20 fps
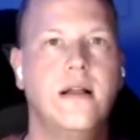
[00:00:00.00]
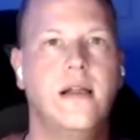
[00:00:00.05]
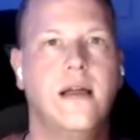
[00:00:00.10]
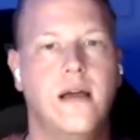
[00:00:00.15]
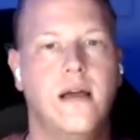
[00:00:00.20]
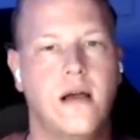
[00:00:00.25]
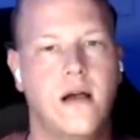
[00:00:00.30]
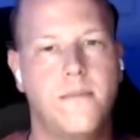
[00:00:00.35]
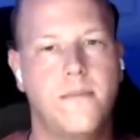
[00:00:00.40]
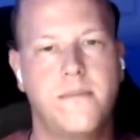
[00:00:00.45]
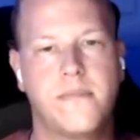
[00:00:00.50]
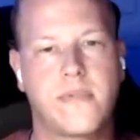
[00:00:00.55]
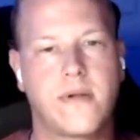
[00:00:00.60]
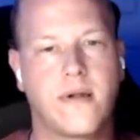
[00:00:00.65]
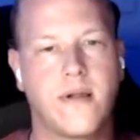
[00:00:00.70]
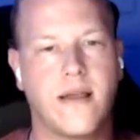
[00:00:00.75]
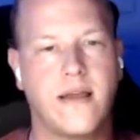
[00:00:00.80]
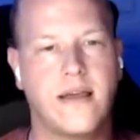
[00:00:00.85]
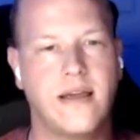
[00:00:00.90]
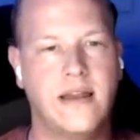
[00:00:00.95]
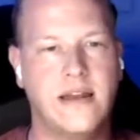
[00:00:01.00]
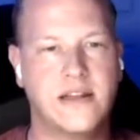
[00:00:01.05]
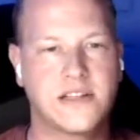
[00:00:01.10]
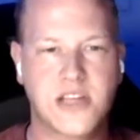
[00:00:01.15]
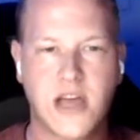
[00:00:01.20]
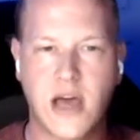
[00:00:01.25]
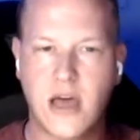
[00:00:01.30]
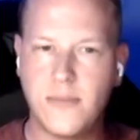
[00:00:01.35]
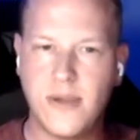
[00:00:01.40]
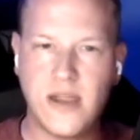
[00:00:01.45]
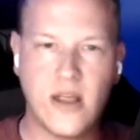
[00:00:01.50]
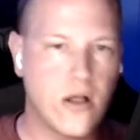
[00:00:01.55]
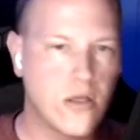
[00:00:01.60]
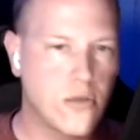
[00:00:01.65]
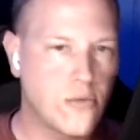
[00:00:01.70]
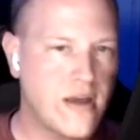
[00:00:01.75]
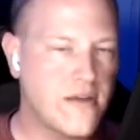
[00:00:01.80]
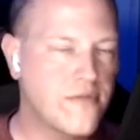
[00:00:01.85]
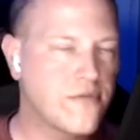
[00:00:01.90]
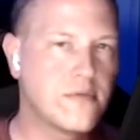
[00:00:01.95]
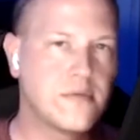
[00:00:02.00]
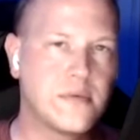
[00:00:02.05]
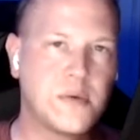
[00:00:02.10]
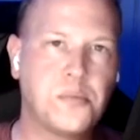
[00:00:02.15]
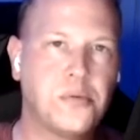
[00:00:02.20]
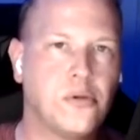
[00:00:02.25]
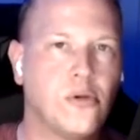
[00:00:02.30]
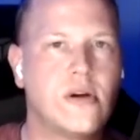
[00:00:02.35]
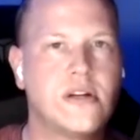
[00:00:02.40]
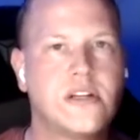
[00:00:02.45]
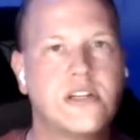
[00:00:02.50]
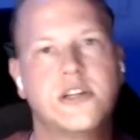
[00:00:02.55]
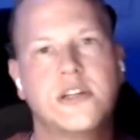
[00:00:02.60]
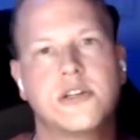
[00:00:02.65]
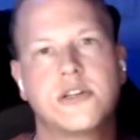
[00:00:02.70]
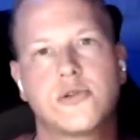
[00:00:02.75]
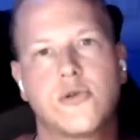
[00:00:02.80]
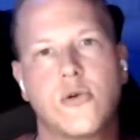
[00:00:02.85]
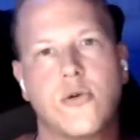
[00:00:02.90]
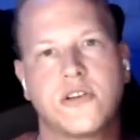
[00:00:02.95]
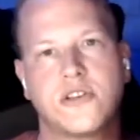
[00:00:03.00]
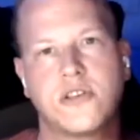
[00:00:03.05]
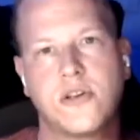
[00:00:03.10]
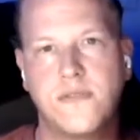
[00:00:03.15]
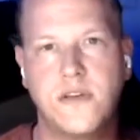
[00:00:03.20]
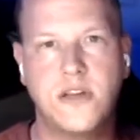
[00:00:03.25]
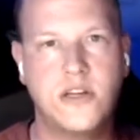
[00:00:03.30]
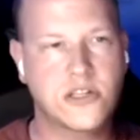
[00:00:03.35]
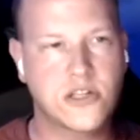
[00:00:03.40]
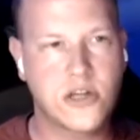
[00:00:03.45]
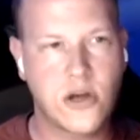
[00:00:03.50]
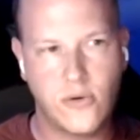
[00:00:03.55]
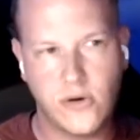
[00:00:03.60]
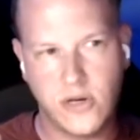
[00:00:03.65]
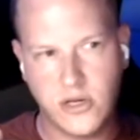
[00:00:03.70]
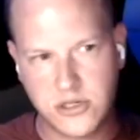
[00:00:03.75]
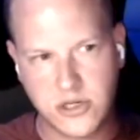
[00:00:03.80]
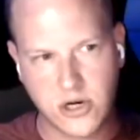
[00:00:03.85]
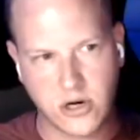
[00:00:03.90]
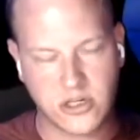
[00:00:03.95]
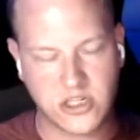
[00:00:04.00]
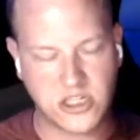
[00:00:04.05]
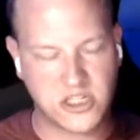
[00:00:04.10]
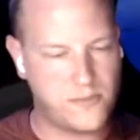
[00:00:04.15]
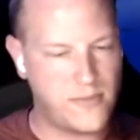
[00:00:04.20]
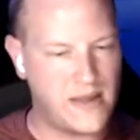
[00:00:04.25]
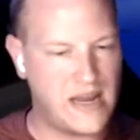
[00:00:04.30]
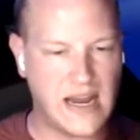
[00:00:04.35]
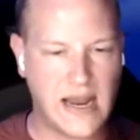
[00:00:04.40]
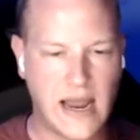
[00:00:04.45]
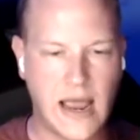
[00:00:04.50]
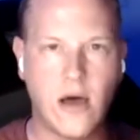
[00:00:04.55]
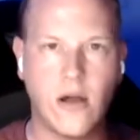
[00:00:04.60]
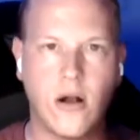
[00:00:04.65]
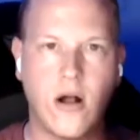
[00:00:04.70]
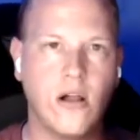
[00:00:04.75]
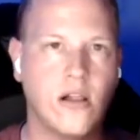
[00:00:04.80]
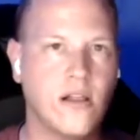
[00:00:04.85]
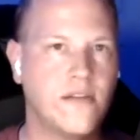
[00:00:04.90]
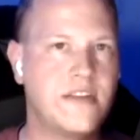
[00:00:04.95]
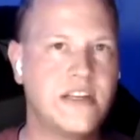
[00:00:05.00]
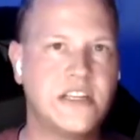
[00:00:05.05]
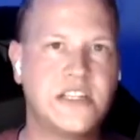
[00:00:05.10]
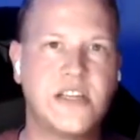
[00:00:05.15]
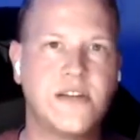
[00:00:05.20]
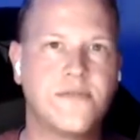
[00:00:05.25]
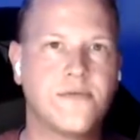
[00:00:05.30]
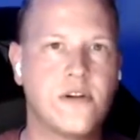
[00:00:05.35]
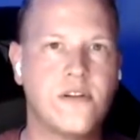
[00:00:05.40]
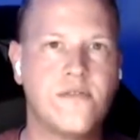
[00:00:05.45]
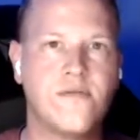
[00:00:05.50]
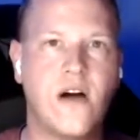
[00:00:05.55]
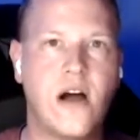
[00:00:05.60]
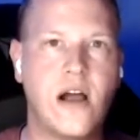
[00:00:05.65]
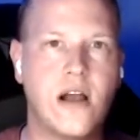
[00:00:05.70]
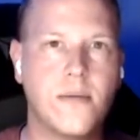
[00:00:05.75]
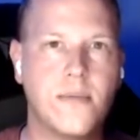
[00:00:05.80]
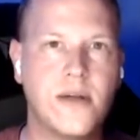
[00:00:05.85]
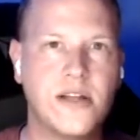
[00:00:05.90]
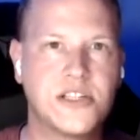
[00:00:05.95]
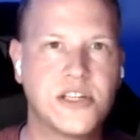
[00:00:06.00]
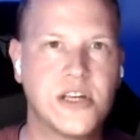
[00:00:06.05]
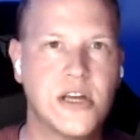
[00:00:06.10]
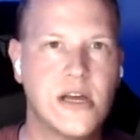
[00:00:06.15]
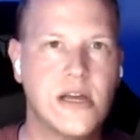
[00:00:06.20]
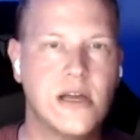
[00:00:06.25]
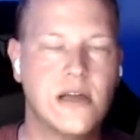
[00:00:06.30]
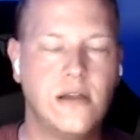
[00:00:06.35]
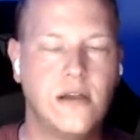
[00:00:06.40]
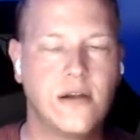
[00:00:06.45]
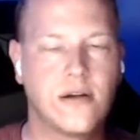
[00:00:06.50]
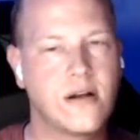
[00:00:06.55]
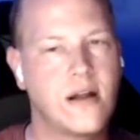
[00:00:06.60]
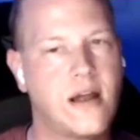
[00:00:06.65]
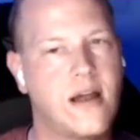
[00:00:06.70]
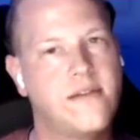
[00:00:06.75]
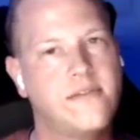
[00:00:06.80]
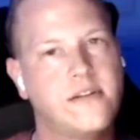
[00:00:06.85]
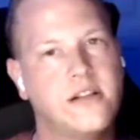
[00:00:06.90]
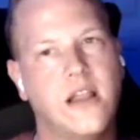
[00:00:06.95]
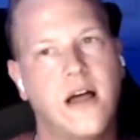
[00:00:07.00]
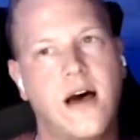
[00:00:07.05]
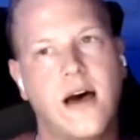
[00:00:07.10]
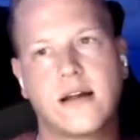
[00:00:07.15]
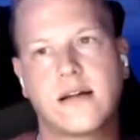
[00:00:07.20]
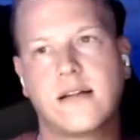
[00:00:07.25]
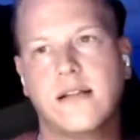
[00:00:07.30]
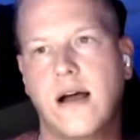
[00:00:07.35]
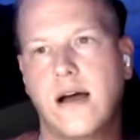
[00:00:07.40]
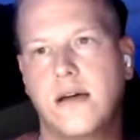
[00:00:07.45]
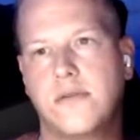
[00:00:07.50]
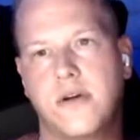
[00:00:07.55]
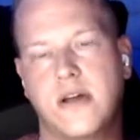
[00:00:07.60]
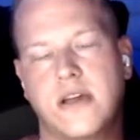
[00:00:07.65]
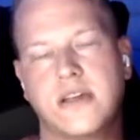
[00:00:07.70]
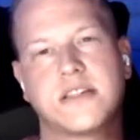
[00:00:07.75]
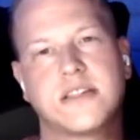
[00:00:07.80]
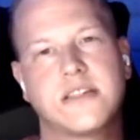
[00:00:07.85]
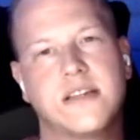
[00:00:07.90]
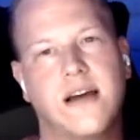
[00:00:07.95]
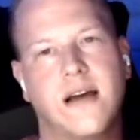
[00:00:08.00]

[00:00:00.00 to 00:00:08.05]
And it's got to be all the way from deploy to destroy. So if you just go and you start spinning out all of these different environments, you're going to have a lot of cloud waste.